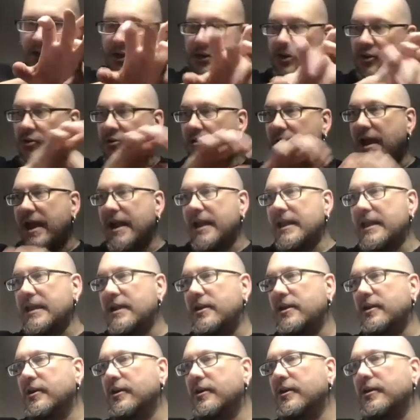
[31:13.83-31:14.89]
craggy
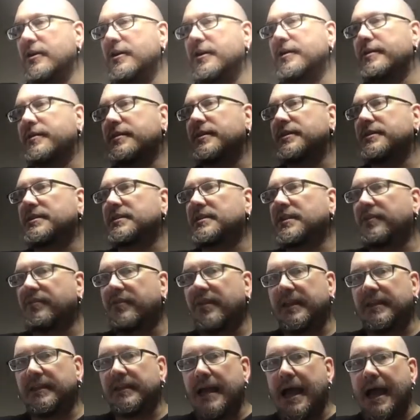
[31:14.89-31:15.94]
earth and stuff
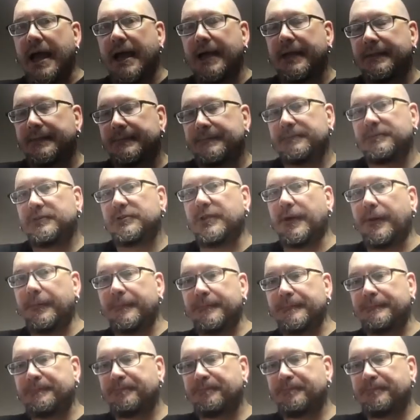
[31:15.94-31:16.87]
like that. So